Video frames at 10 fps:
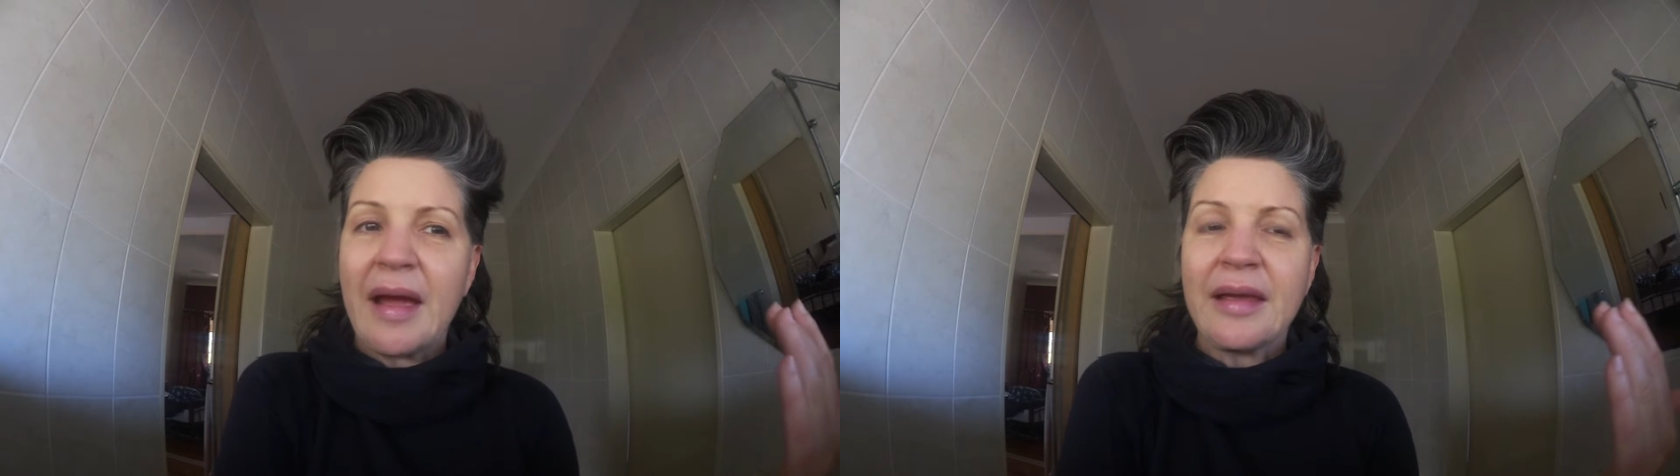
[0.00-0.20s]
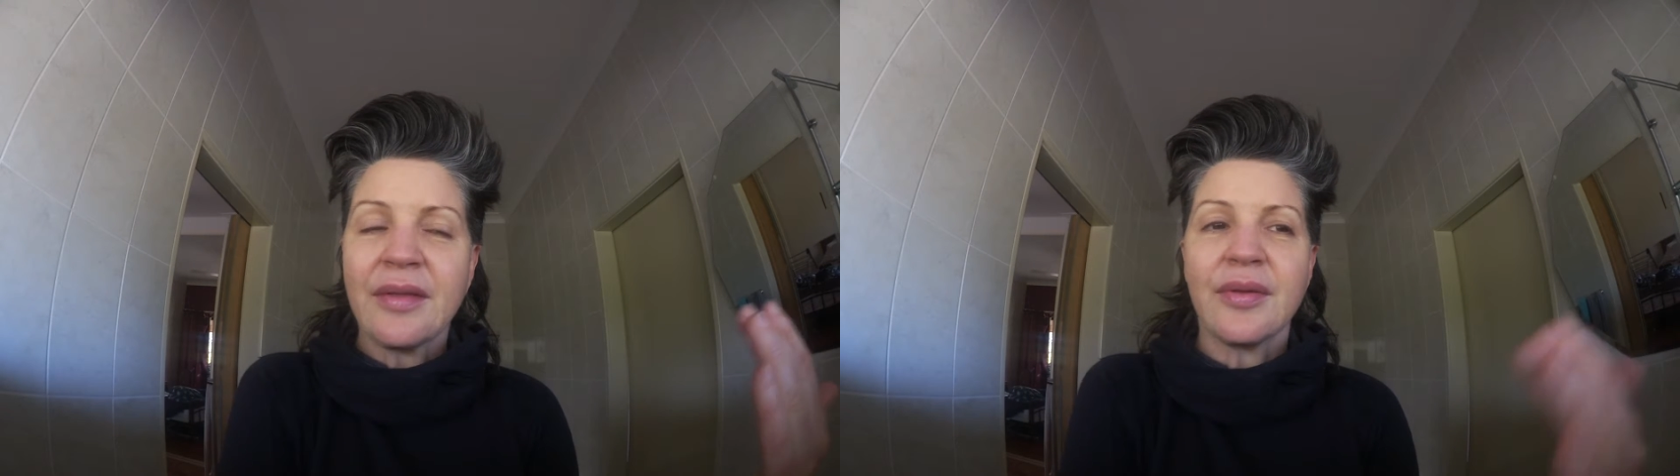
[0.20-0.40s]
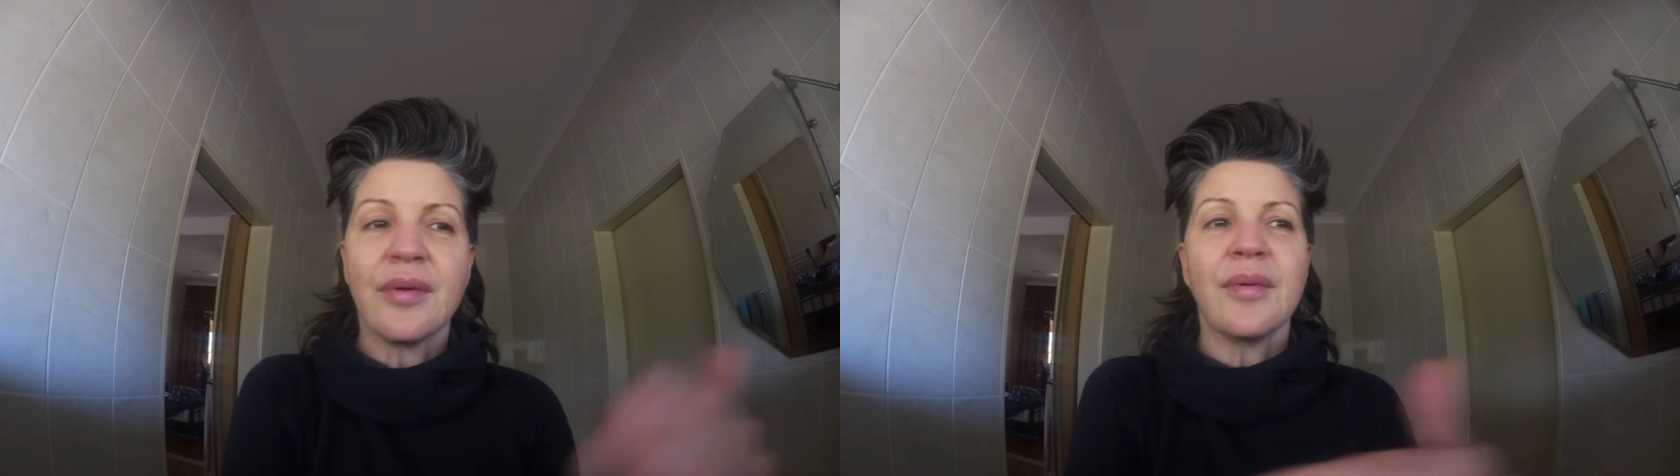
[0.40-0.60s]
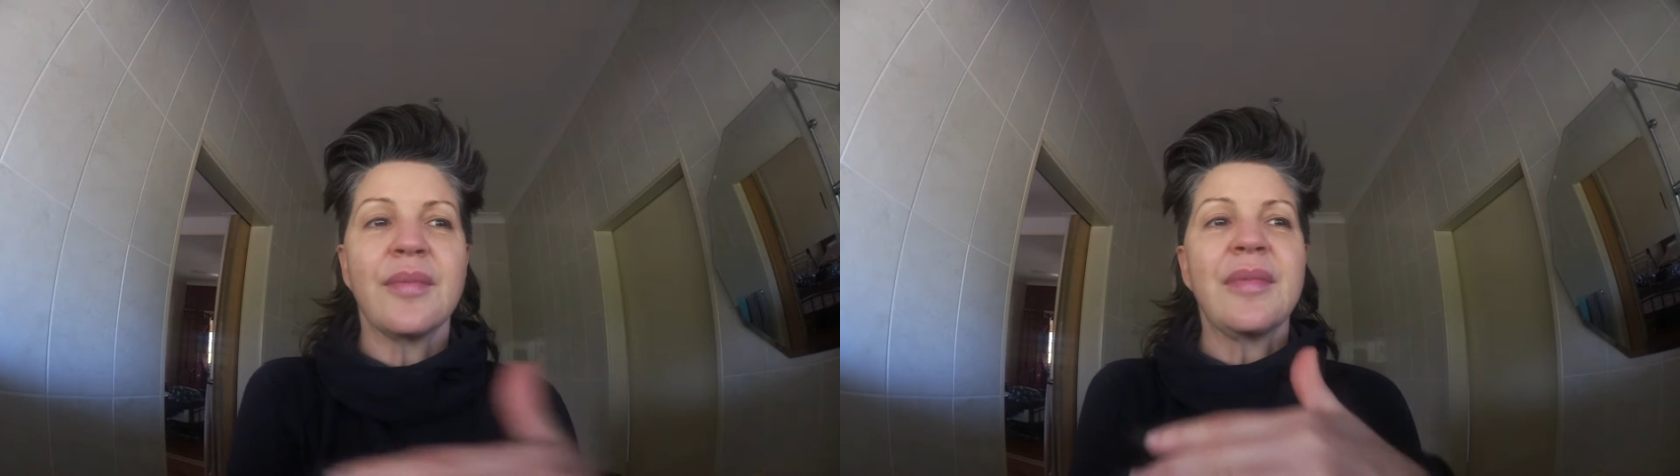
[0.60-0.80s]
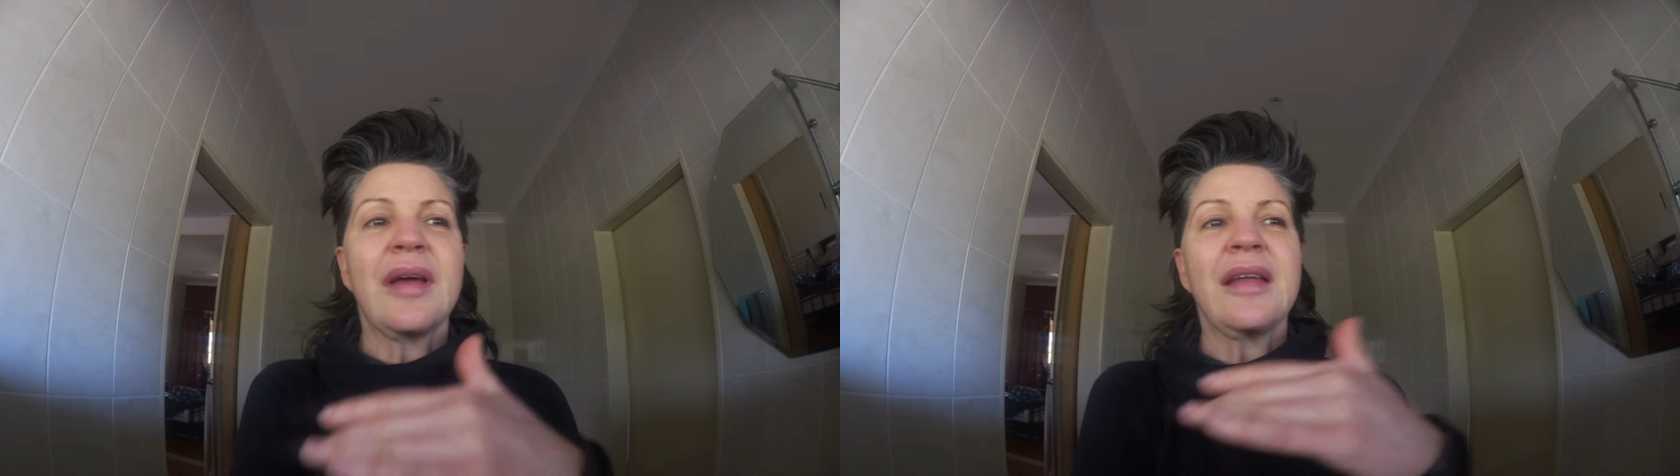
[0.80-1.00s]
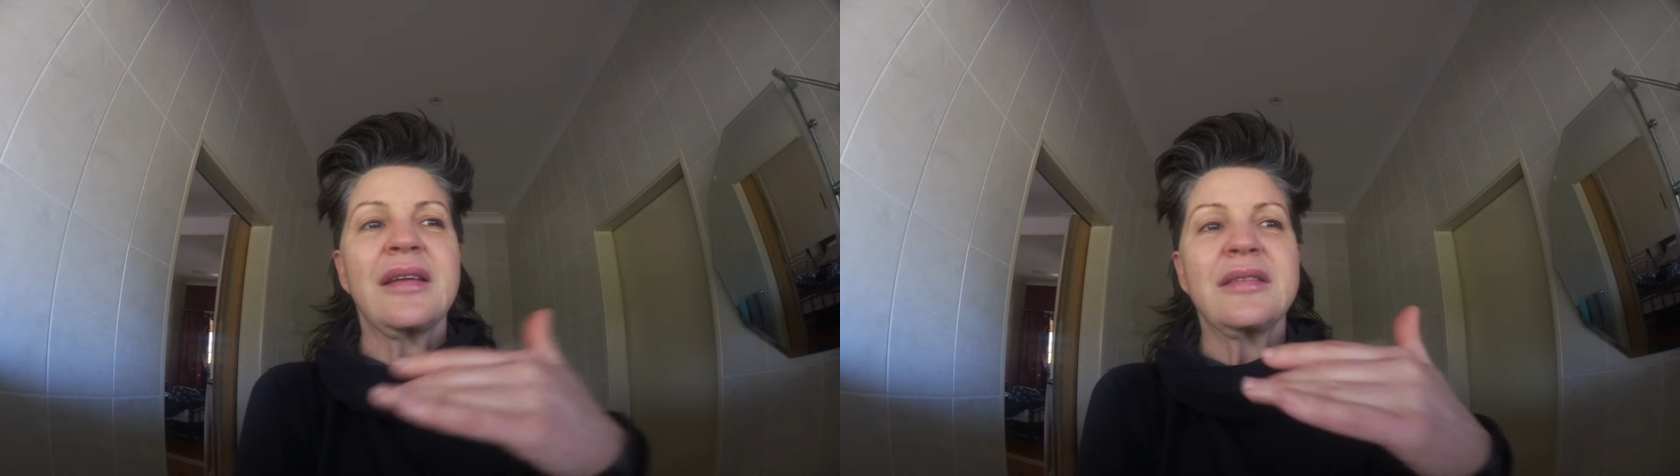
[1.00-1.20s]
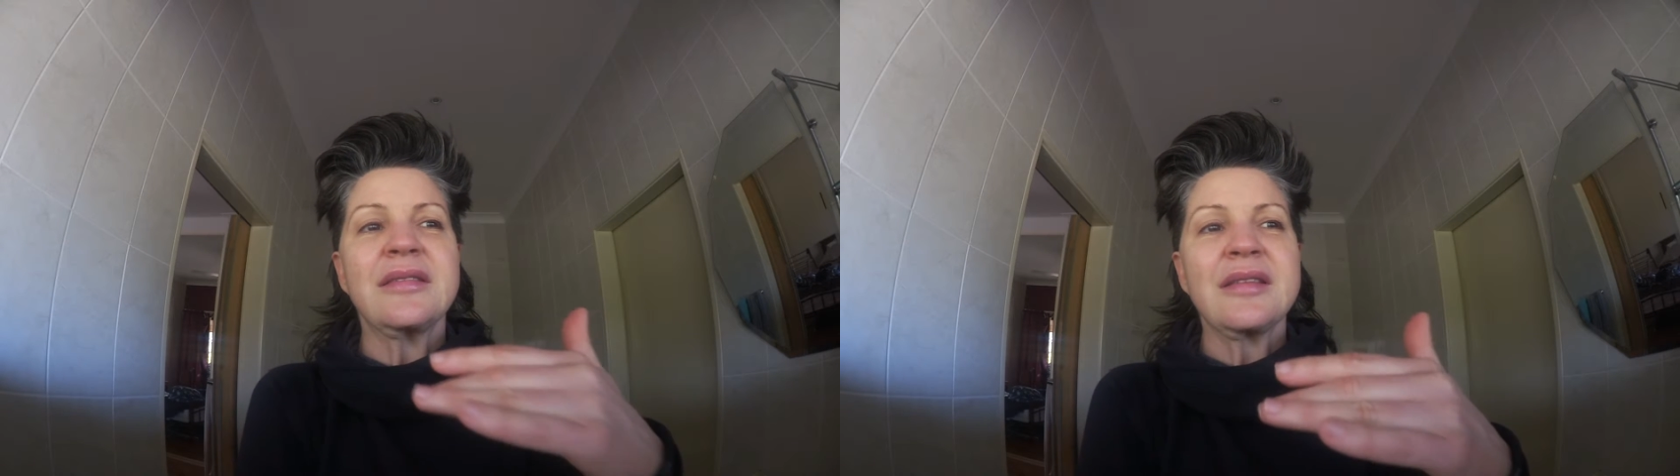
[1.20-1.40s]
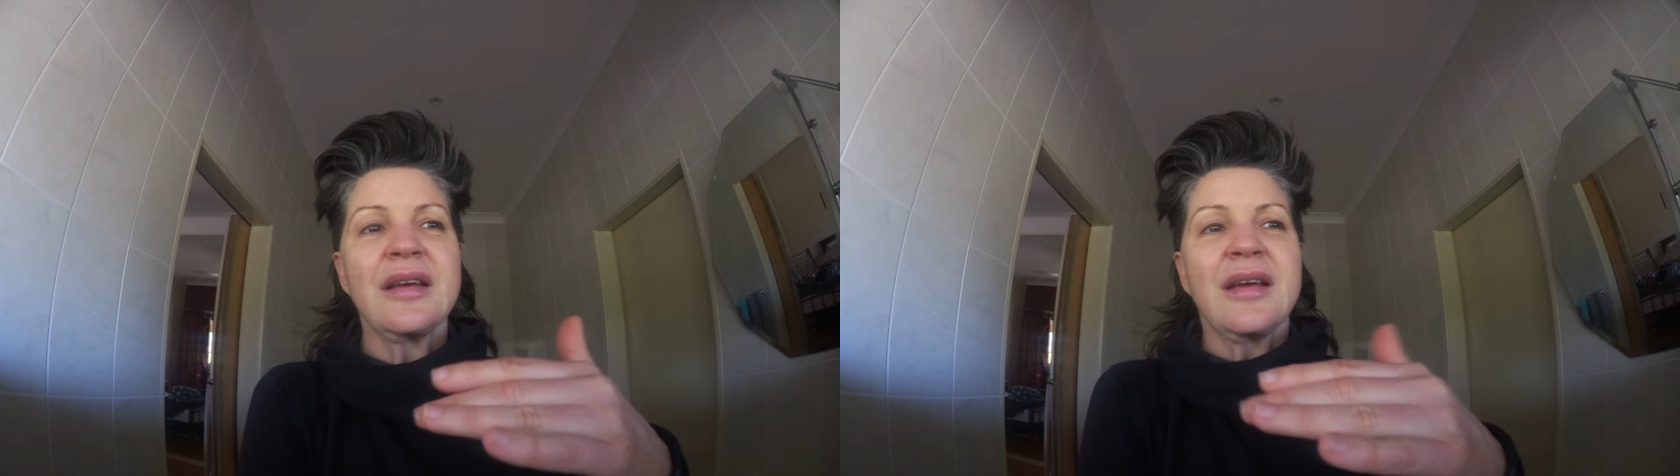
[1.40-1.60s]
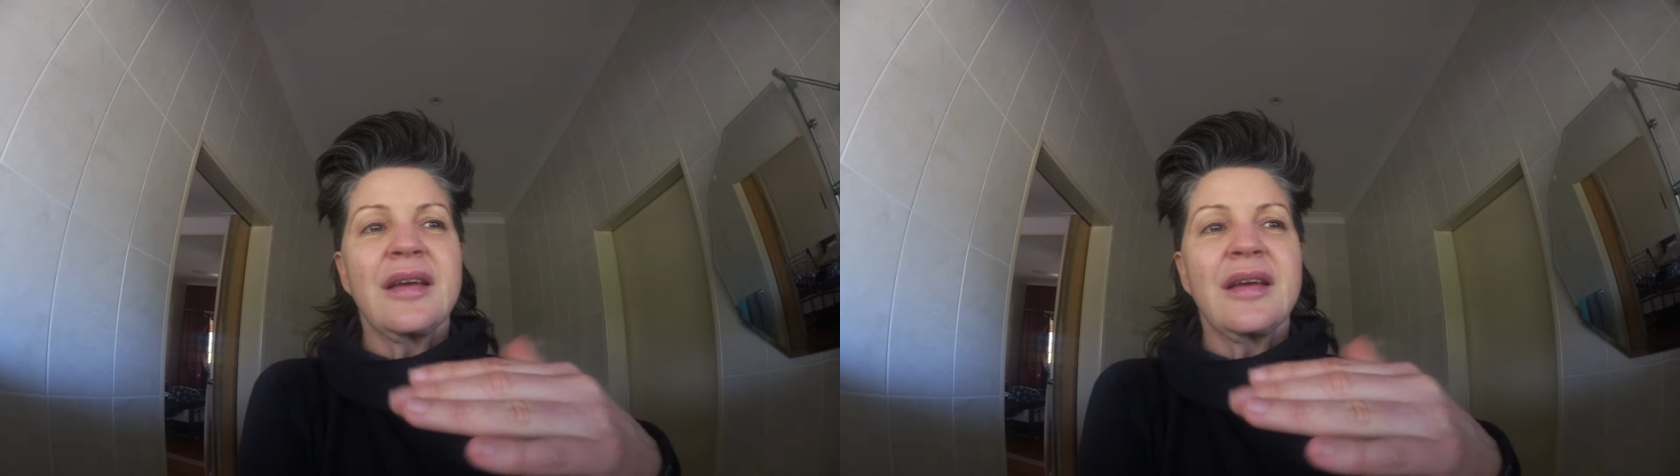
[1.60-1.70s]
make them, and